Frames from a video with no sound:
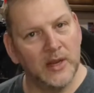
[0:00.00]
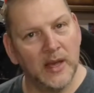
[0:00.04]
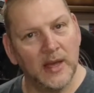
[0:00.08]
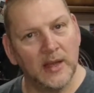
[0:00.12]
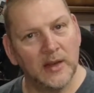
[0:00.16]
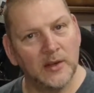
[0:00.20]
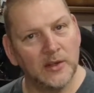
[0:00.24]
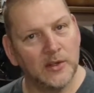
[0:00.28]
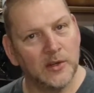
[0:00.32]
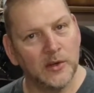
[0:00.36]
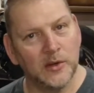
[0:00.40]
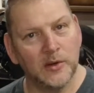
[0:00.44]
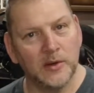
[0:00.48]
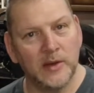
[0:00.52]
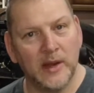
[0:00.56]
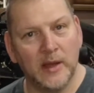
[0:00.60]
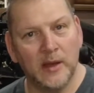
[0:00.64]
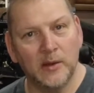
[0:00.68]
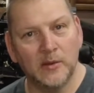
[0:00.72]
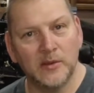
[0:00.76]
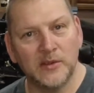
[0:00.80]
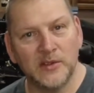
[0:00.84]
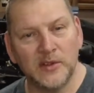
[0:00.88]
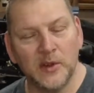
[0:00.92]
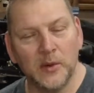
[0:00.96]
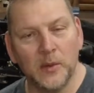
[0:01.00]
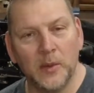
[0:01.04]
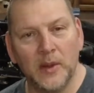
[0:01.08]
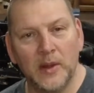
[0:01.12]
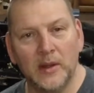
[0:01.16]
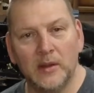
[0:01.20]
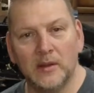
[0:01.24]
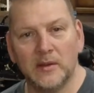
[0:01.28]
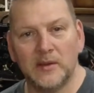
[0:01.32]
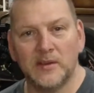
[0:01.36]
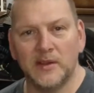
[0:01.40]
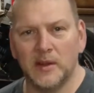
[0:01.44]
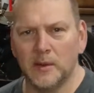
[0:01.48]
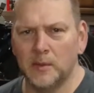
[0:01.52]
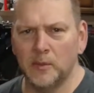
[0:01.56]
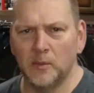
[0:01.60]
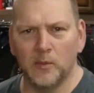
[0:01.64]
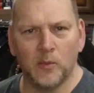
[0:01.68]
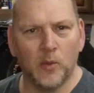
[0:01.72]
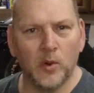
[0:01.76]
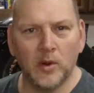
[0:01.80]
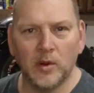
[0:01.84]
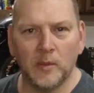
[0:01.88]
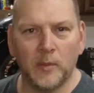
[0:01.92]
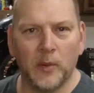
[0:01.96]
not turned out so well and
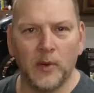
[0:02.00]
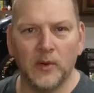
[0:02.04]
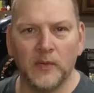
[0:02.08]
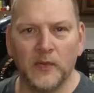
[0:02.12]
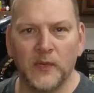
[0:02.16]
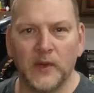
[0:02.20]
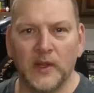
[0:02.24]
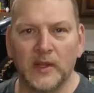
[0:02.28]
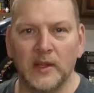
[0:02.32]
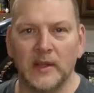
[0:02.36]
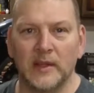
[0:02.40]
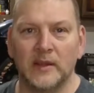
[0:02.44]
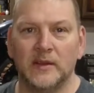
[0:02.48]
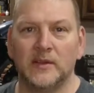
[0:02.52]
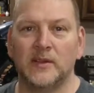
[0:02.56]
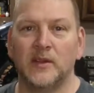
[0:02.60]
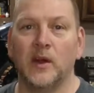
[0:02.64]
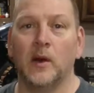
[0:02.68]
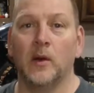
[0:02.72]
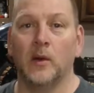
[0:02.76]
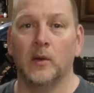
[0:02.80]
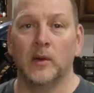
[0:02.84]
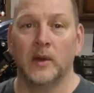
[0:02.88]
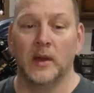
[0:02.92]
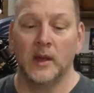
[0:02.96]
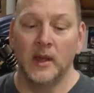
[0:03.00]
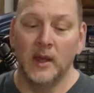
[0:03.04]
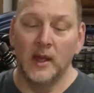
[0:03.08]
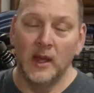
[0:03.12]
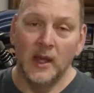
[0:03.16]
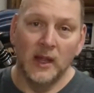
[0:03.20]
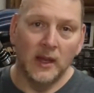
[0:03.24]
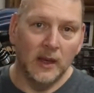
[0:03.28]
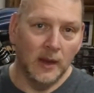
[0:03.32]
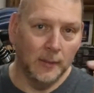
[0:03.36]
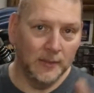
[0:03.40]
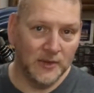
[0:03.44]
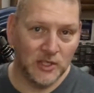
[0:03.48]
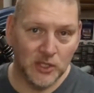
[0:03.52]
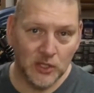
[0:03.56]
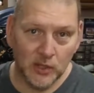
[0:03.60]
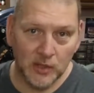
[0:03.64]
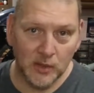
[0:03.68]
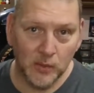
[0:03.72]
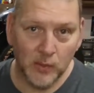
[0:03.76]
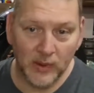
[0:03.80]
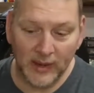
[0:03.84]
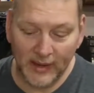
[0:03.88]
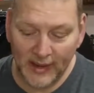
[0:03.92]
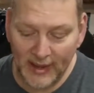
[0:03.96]
some work perfectly. So let me show
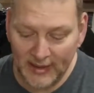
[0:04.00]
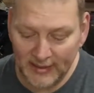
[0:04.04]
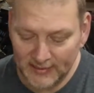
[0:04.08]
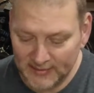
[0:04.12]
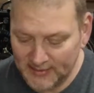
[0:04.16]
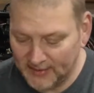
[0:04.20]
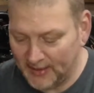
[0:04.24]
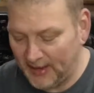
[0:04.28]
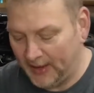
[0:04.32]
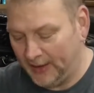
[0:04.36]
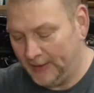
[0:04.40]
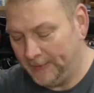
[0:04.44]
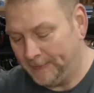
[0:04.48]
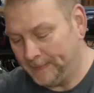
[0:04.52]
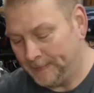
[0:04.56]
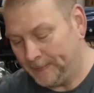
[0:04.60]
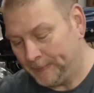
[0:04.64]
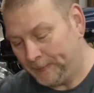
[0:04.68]
you what I got today.